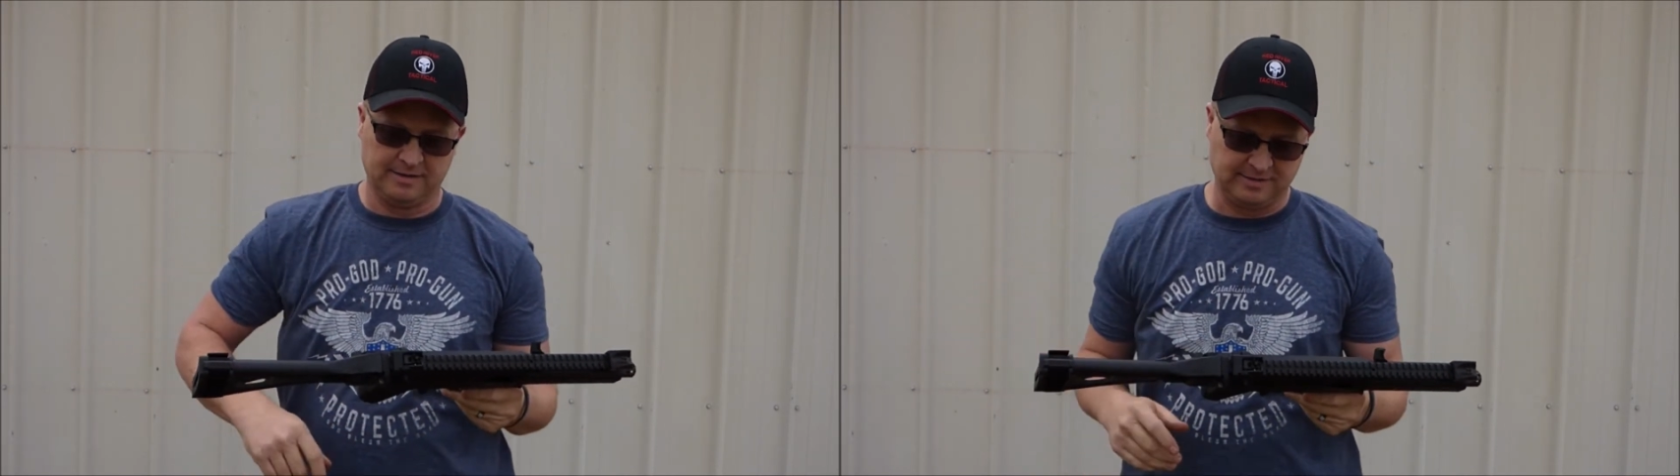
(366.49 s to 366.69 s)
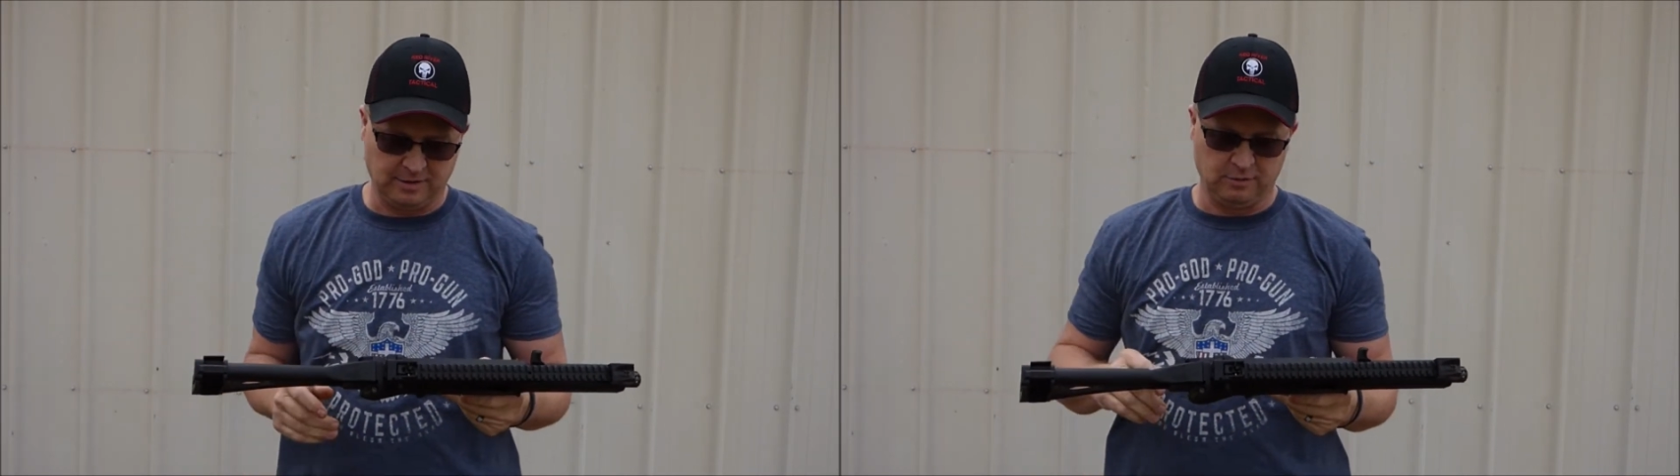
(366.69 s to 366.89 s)

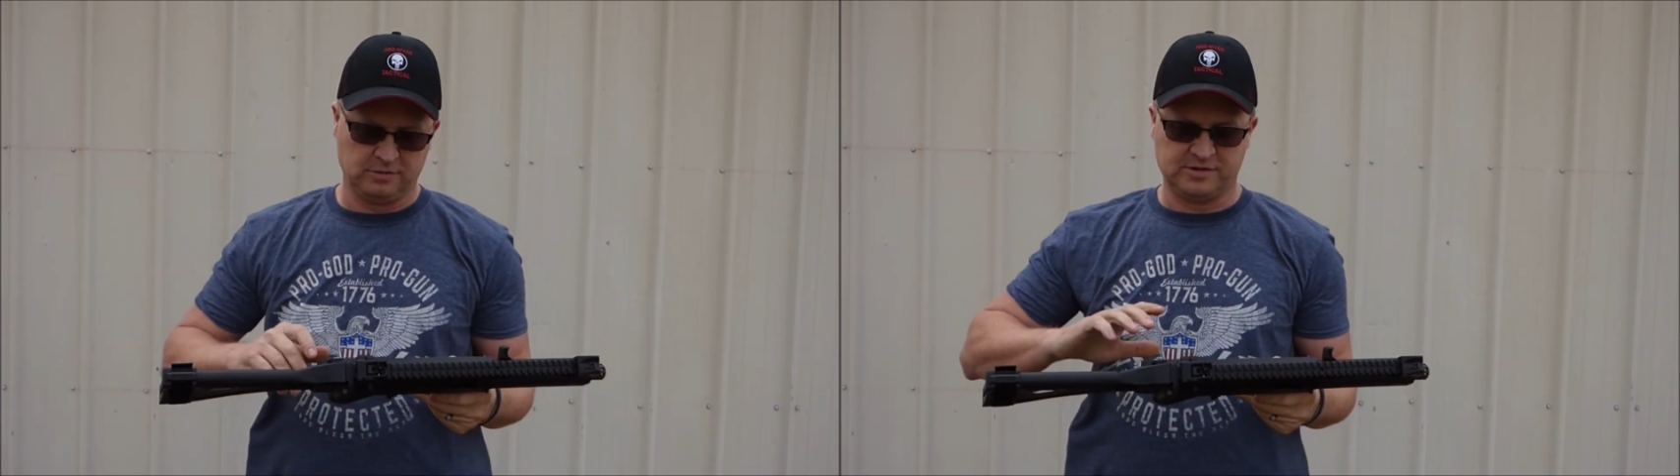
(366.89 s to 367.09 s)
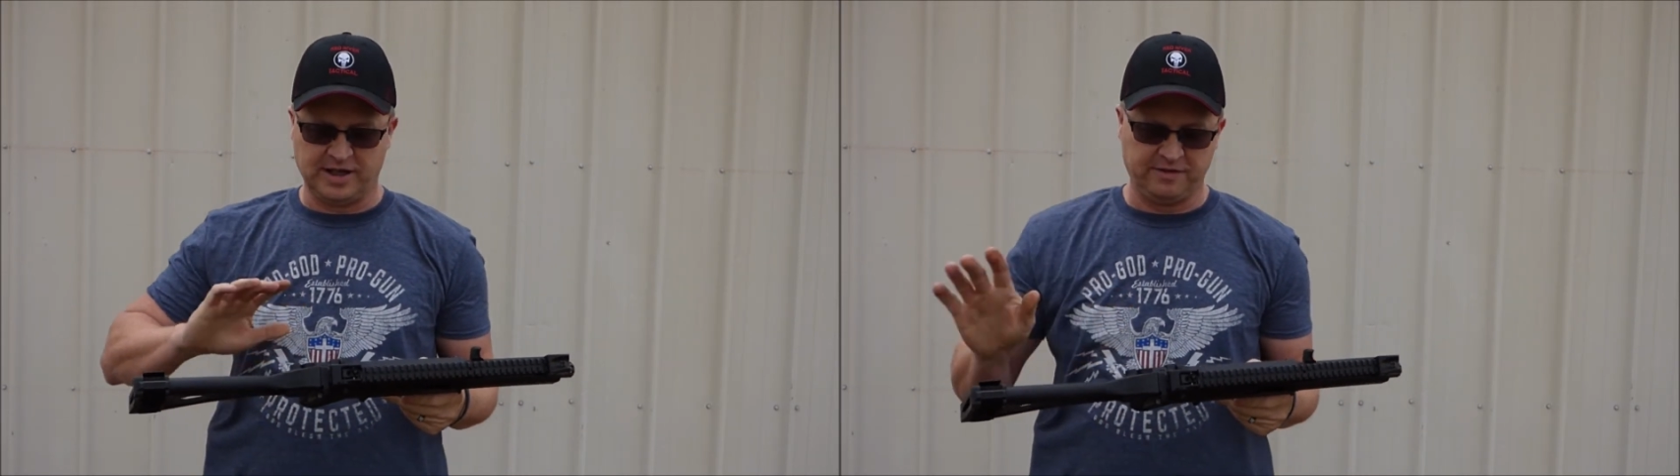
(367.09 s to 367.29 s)
So
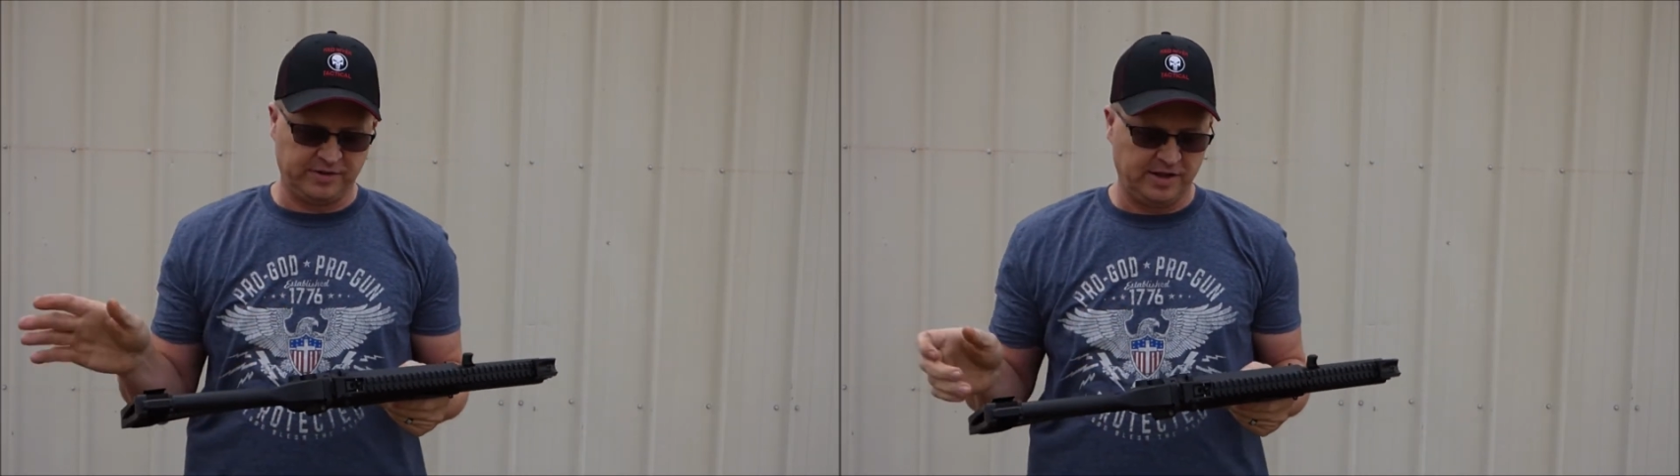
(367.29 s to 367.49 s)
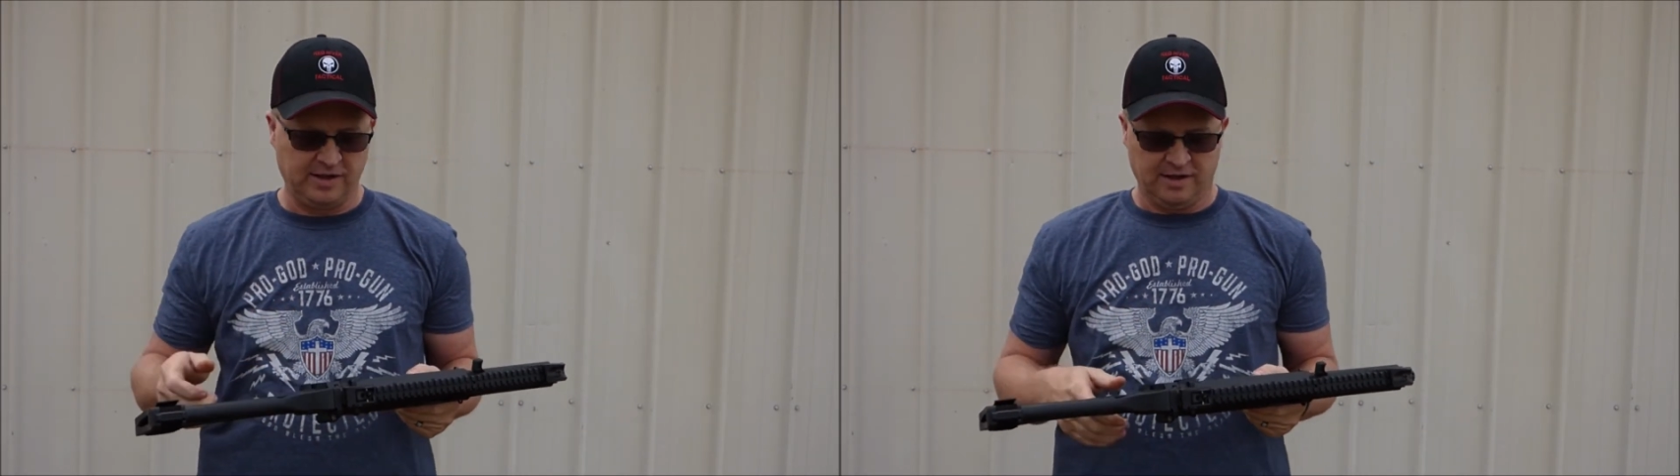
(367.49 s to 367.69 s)

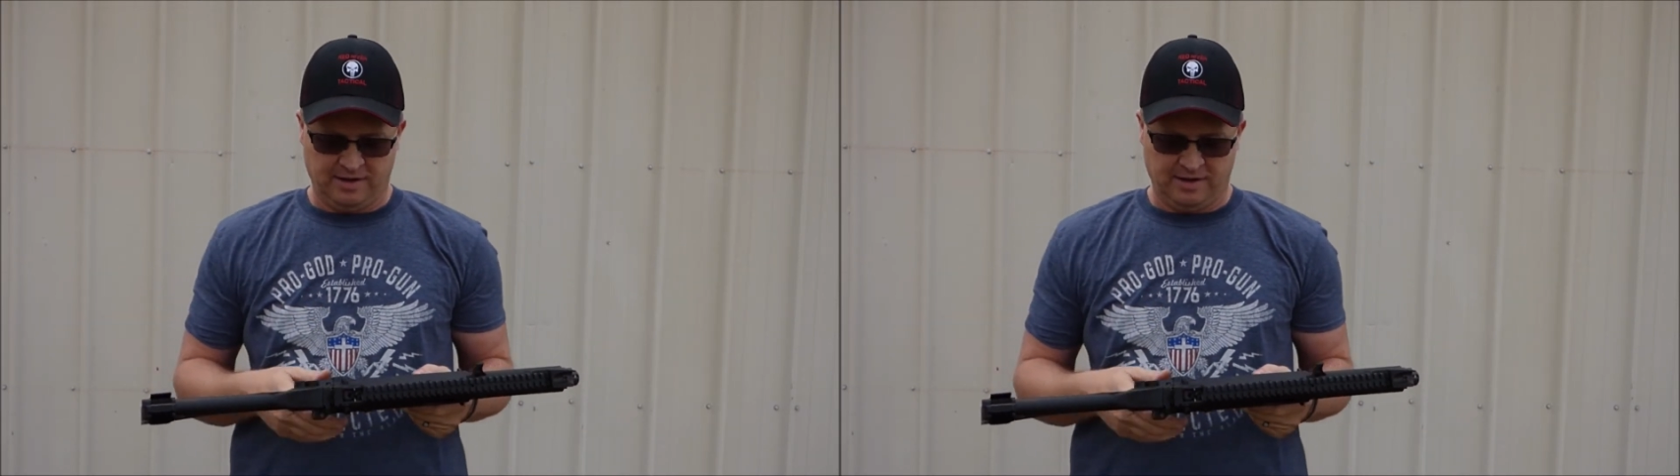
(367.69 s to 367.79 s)
safety